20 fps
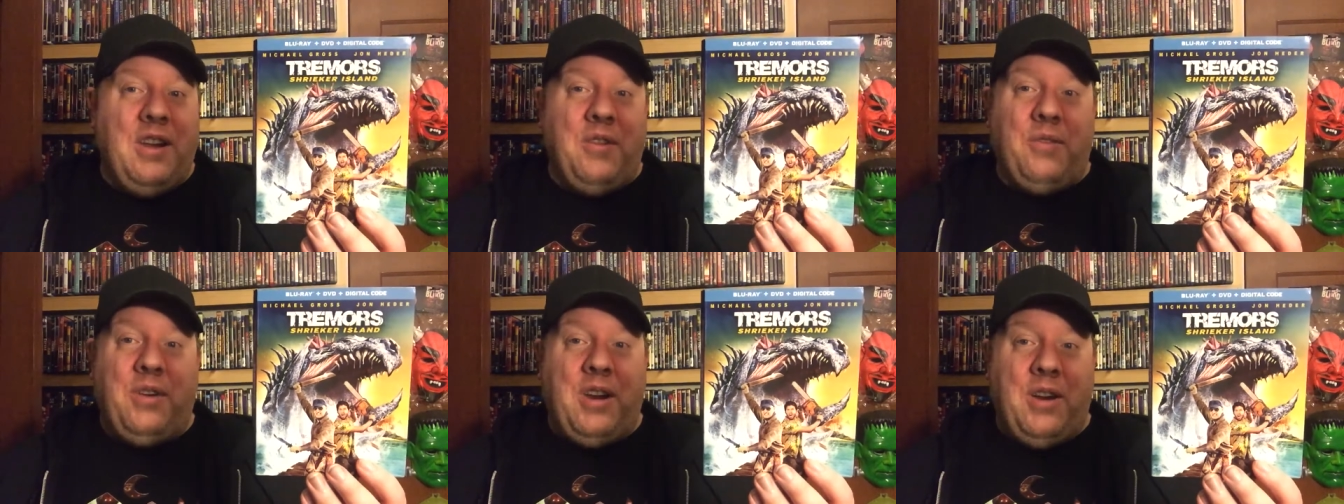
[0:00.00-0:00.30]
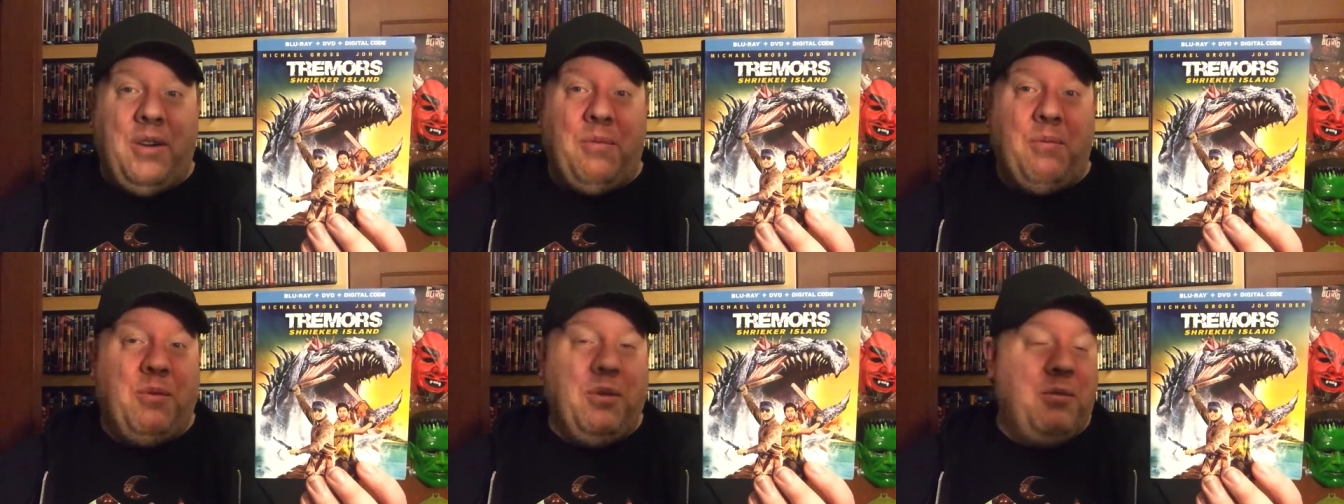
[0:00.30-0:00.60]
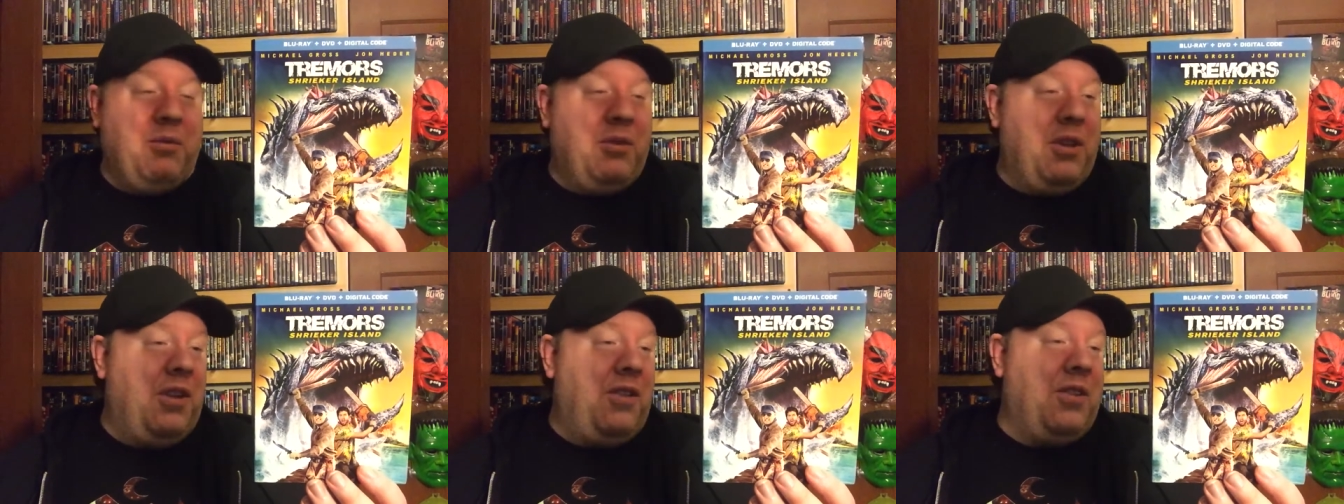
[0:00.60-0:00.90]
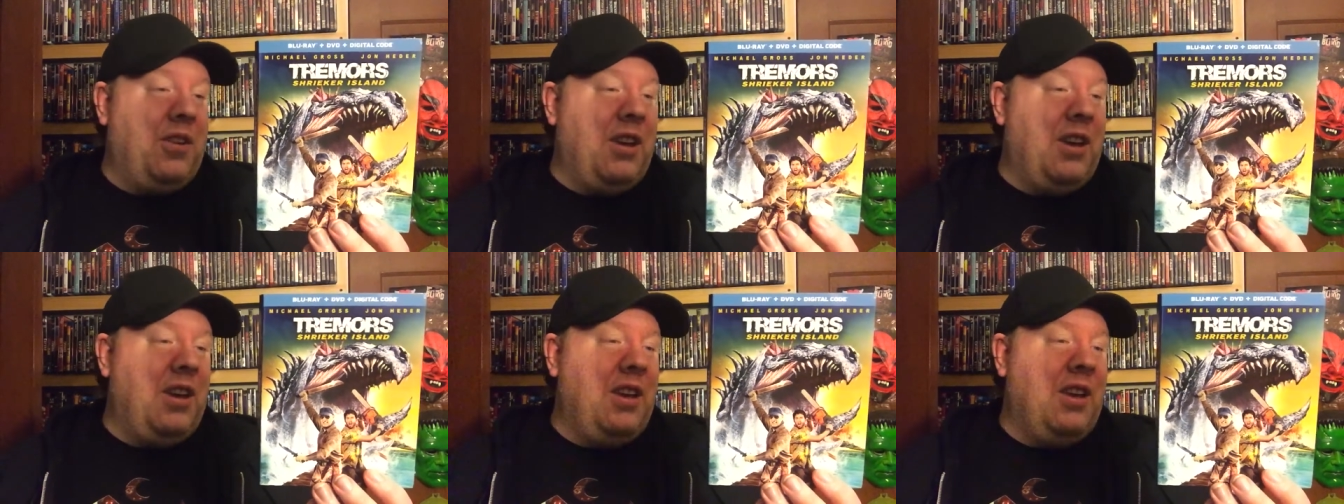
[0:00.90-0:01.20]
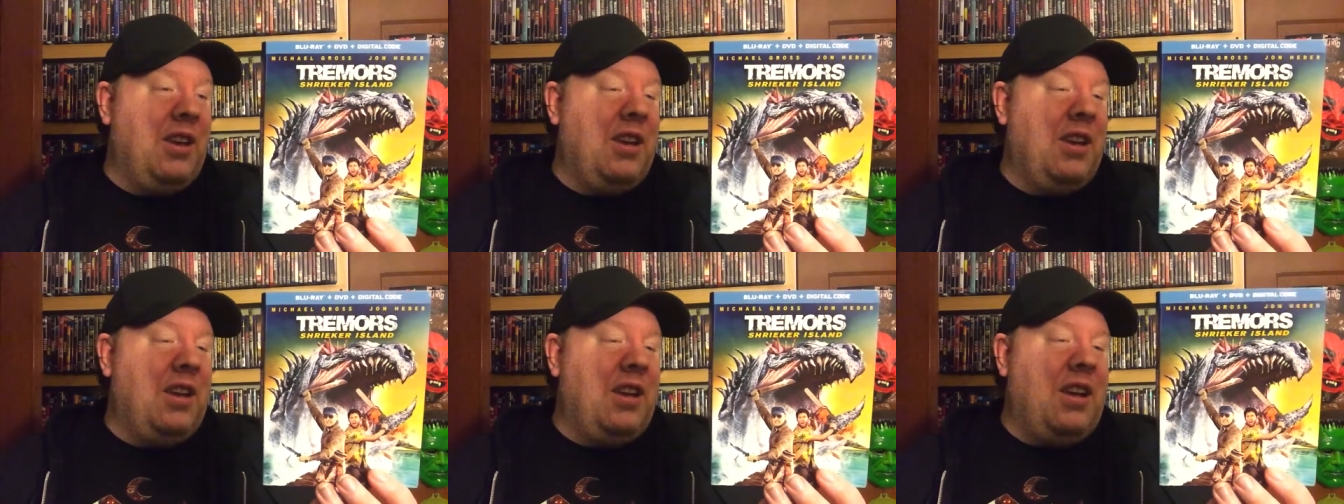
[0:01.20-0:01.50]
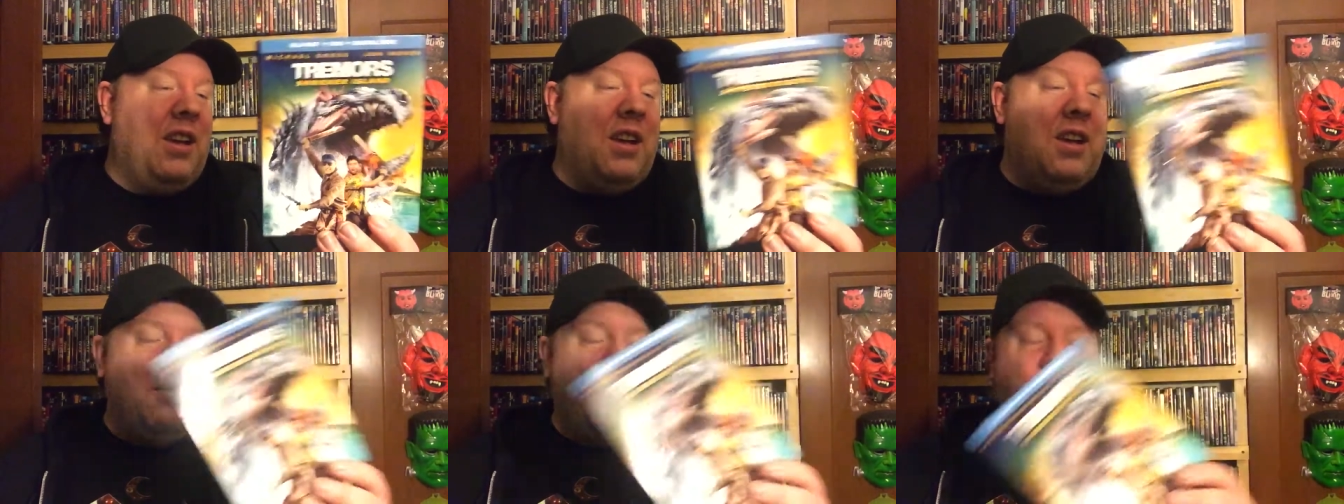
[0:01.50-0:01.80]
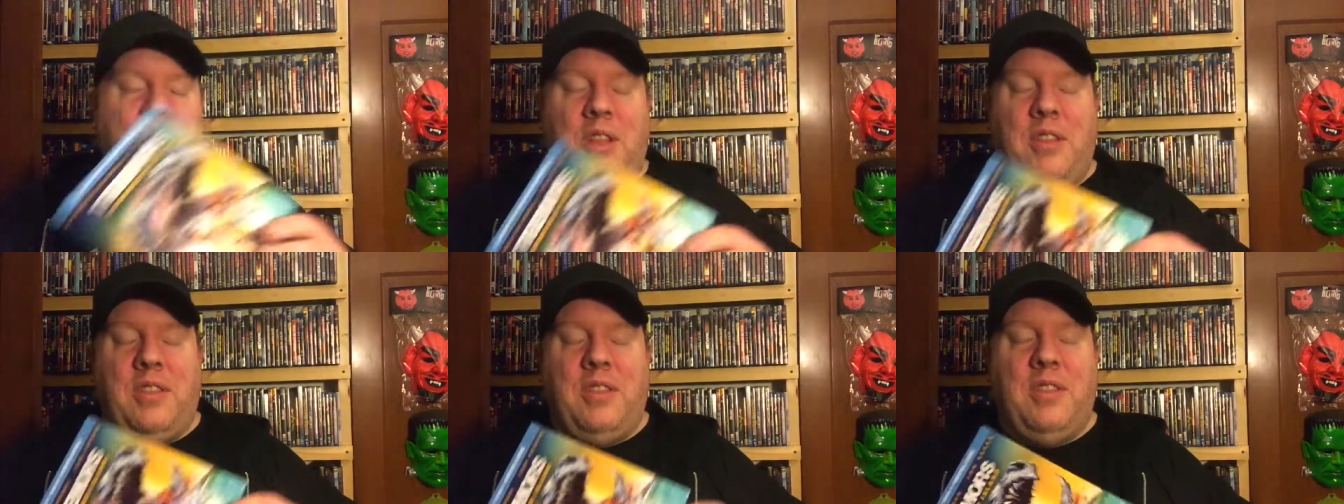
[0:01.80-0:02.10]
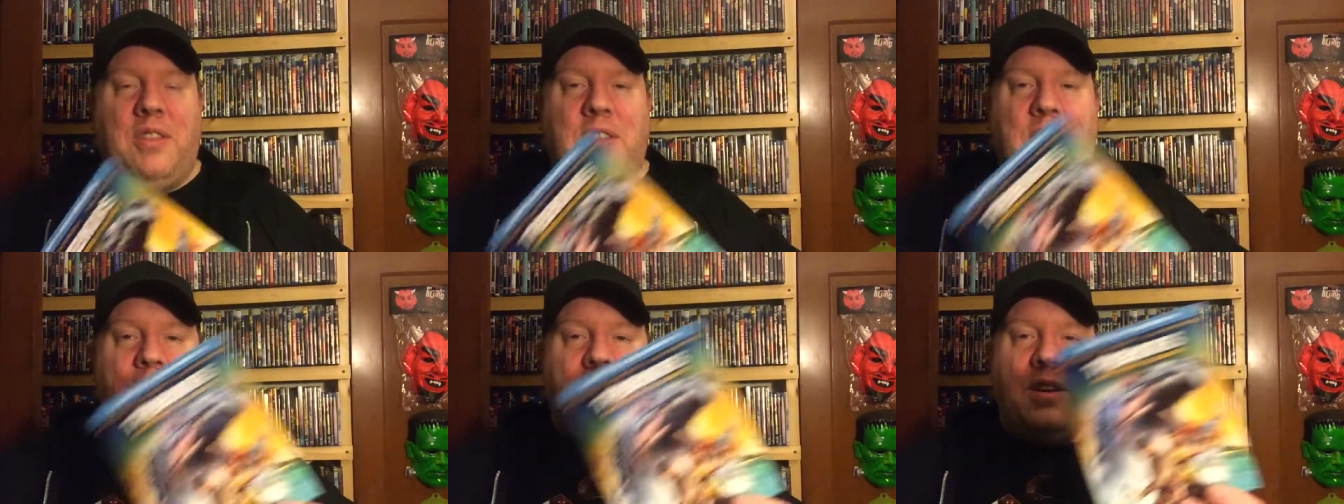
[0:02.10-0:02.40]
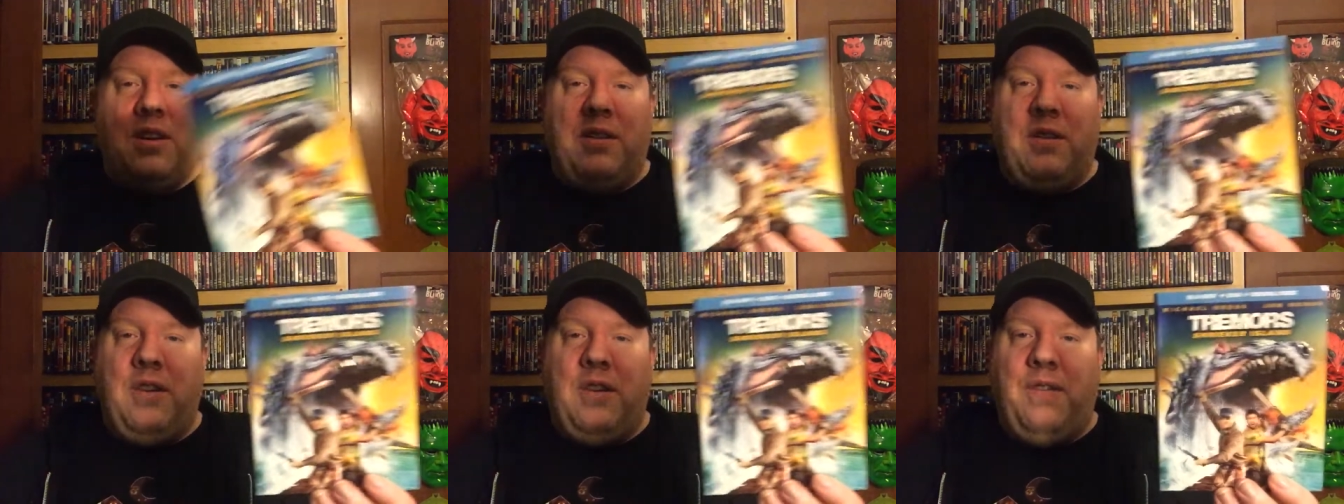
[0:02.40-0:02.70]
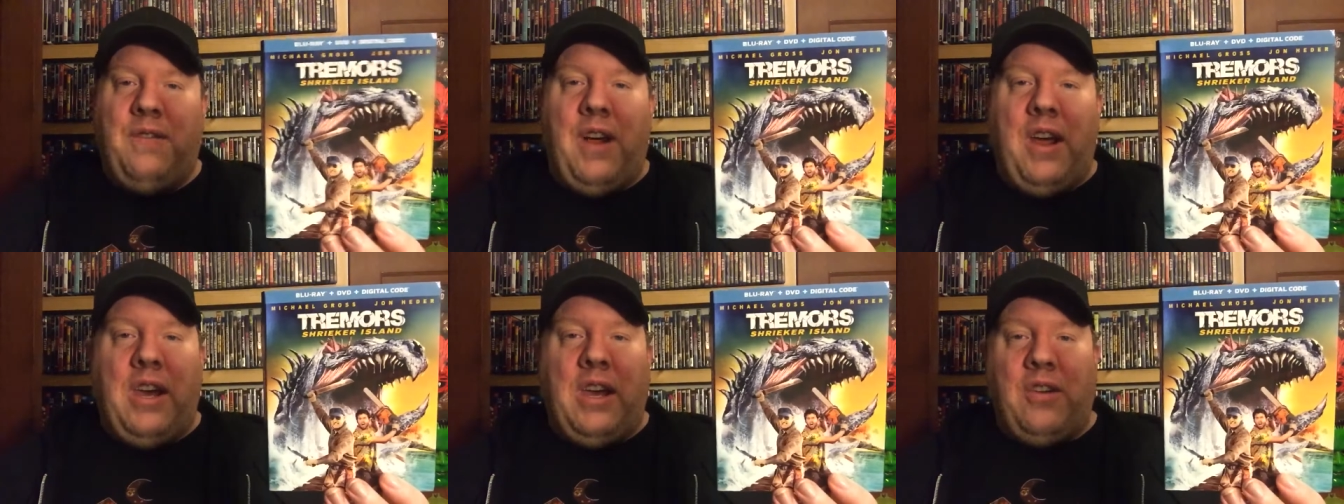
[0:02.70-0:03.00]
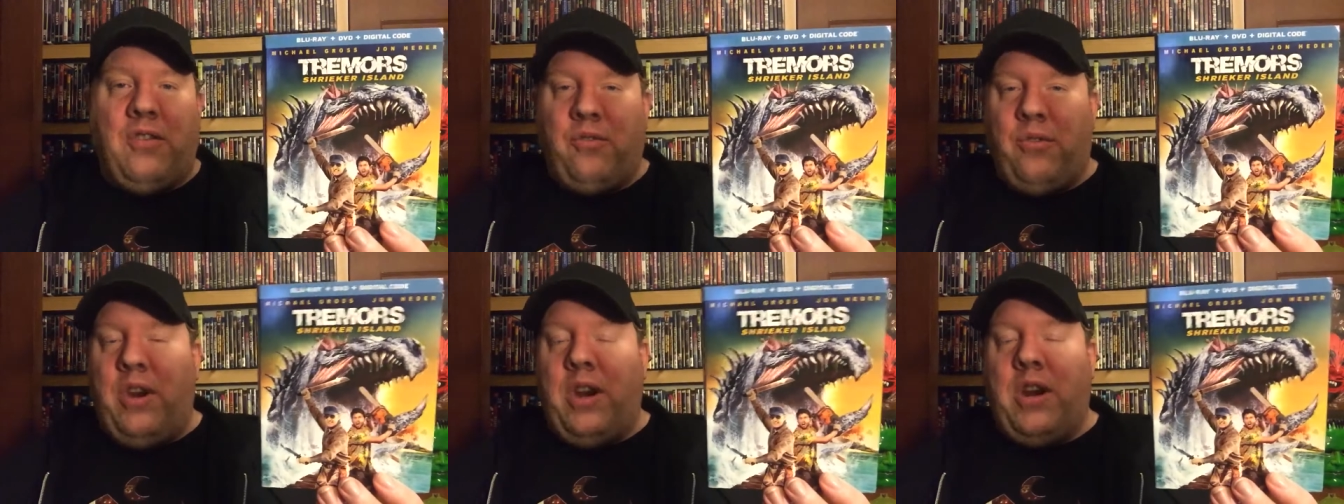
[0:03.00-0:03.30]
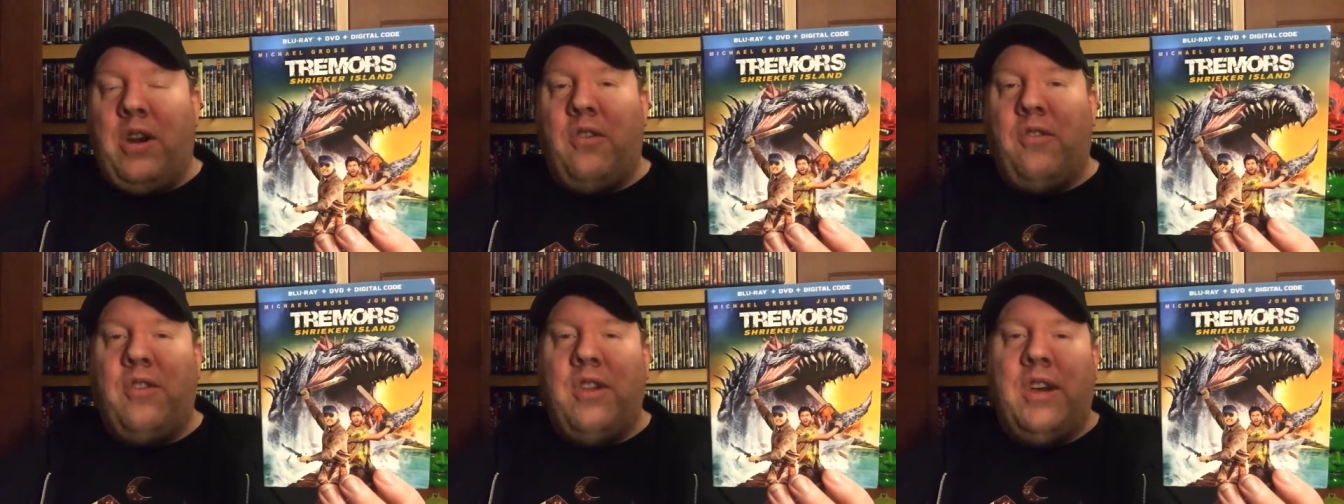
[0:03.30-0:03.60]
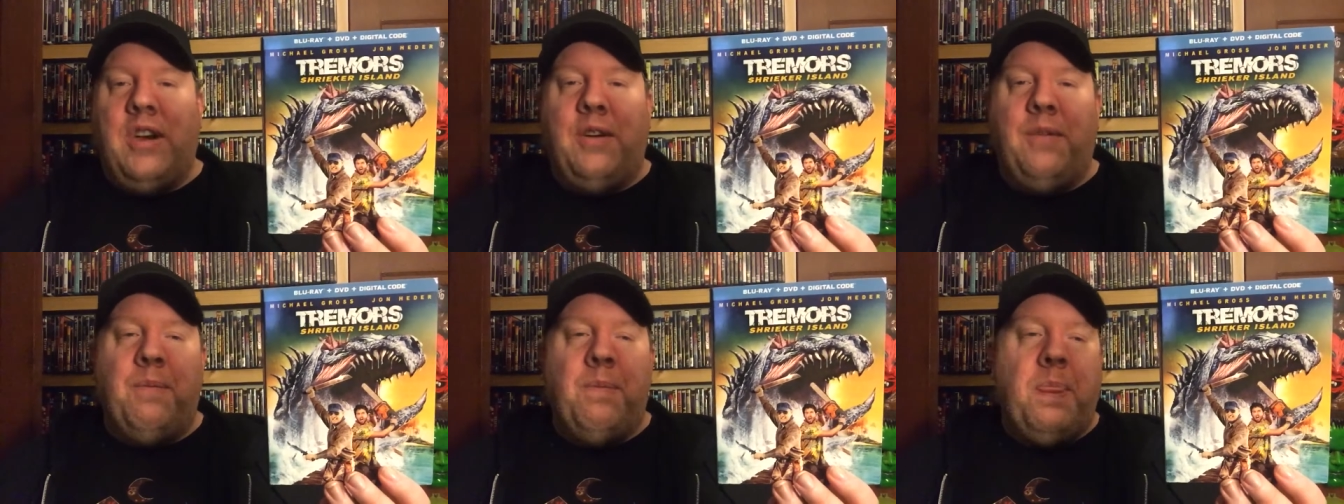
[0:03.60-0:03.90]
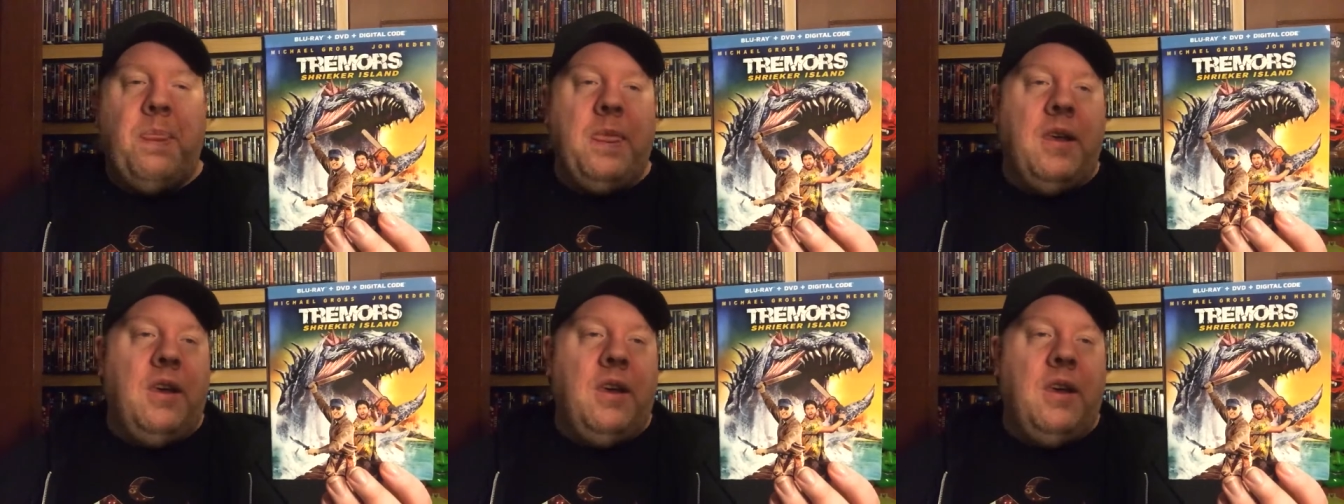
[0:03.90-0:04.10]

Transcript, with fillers: I don't care what they say. But uh, they finally get Shriekers now.